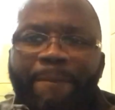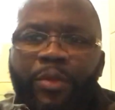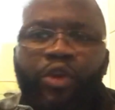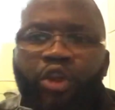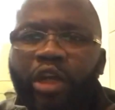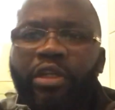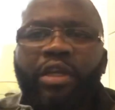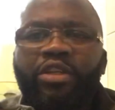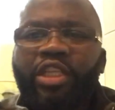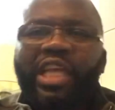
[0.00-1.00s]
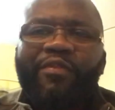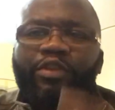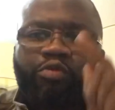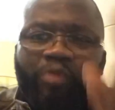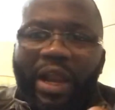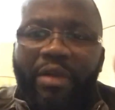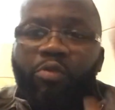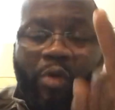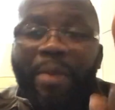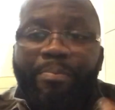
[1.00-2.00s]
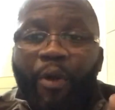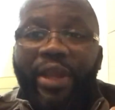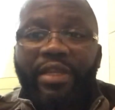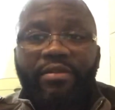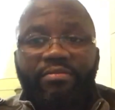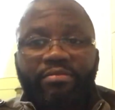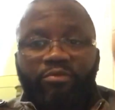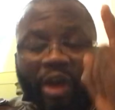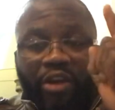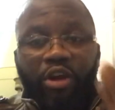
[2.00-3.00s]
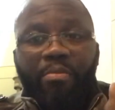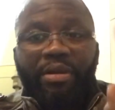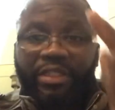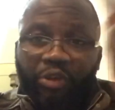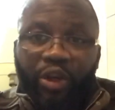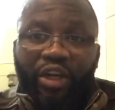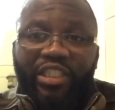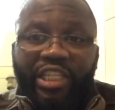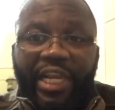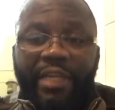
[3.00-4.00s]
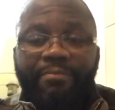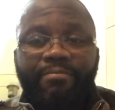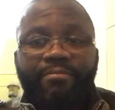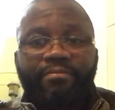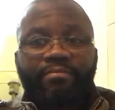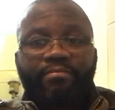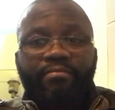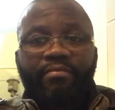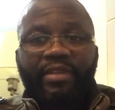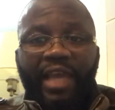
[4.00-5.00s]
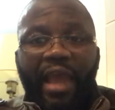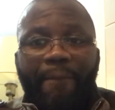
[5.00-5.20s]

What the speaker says: You just give us one point, one number showing on the screen. Yeah.